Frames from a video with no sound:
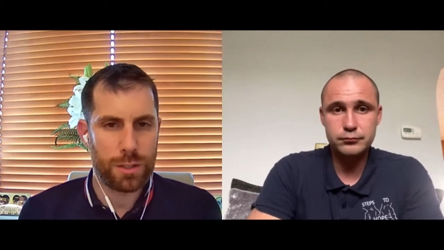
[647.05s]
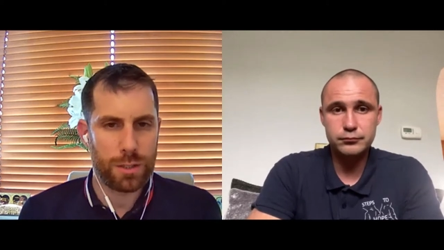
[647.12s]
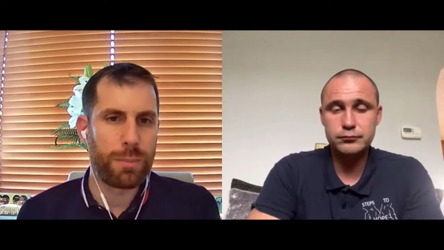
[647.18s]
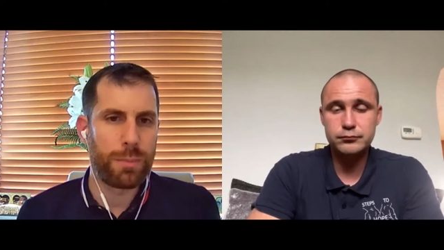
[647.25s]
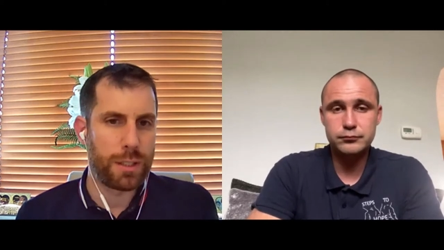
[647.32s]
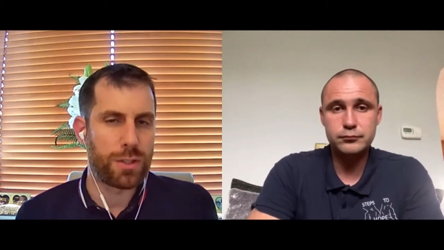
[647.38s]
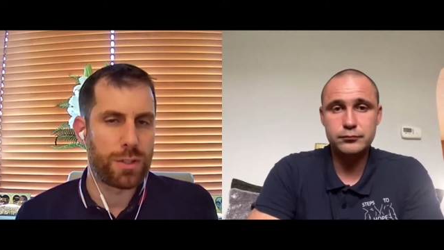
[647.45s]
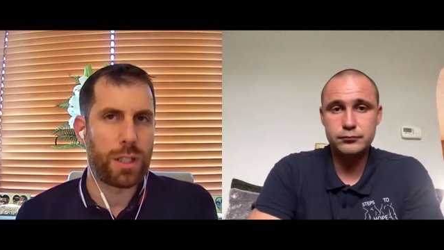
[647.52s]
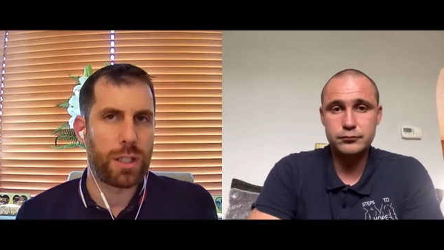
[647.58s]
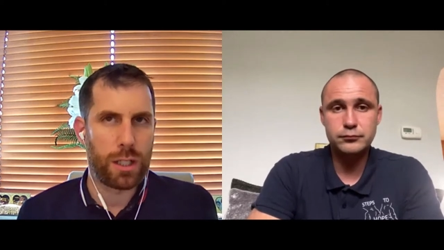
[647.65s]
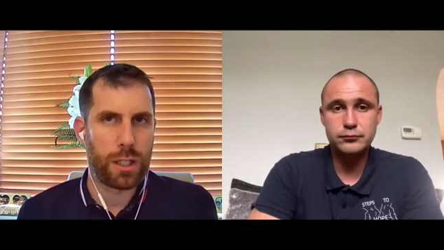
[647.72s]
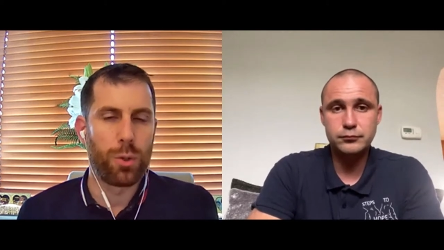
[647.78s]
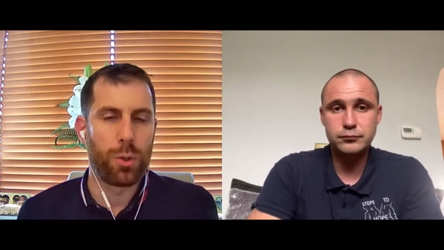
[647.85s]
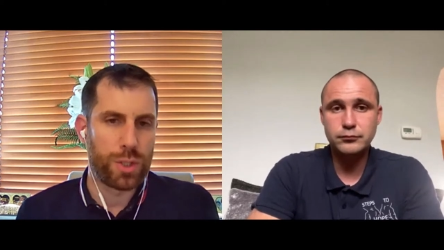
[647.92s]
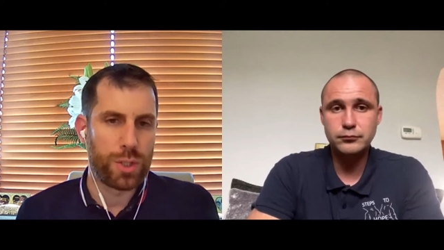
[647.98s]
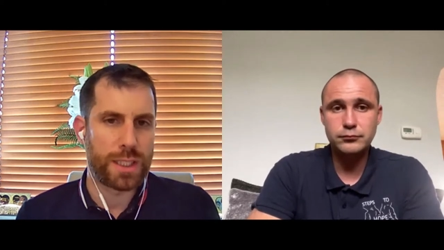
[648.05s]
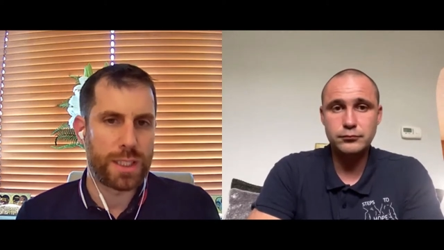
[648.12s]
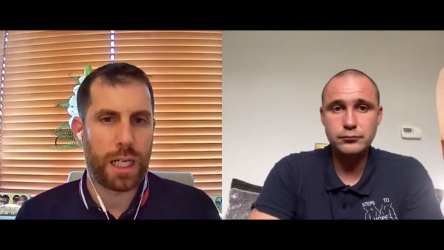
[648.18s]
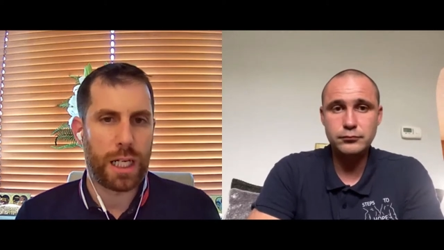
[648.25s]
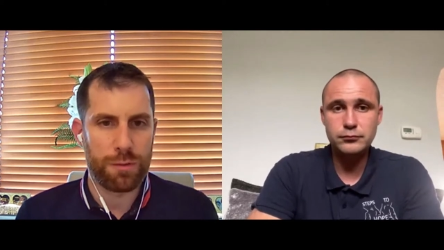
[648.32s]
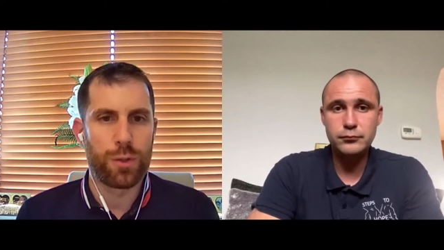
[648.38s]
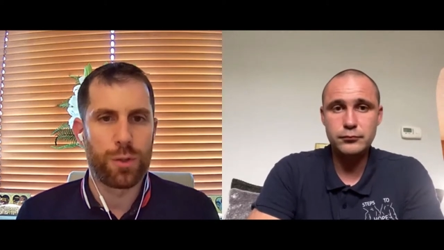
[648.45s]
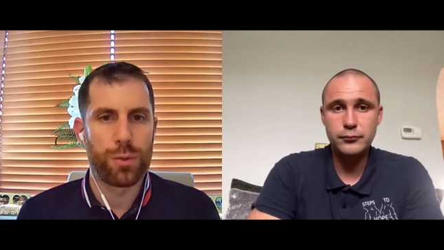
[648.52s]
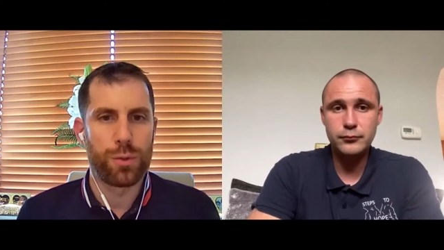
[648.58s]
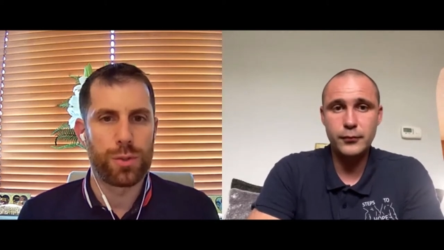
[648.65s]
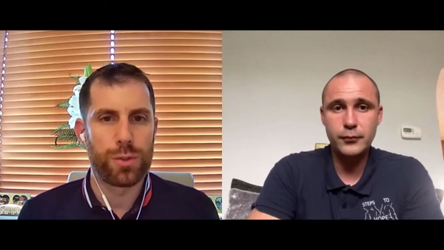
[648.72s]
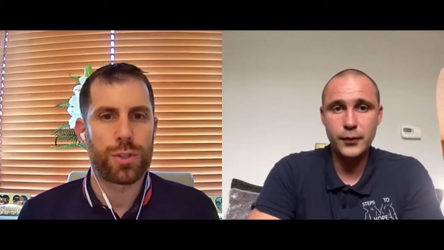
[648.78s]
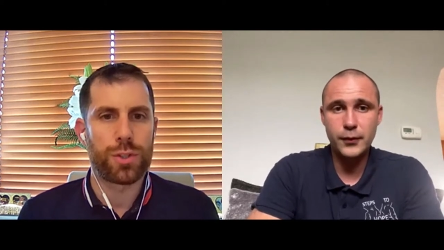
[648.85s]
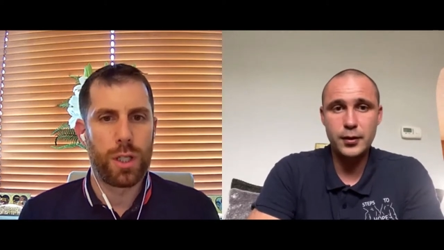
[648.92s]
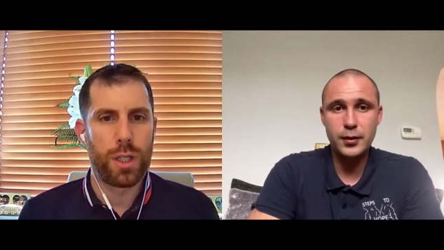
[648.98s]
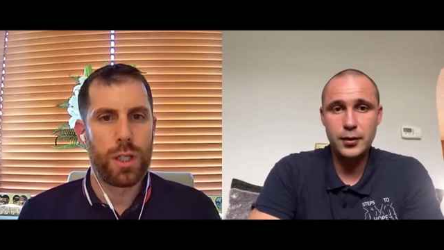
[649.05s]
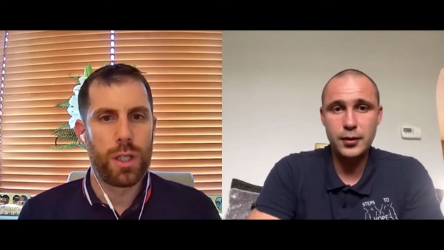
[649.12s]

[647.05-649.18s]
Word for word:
Speaker 1: meetings and, and losing ten phones.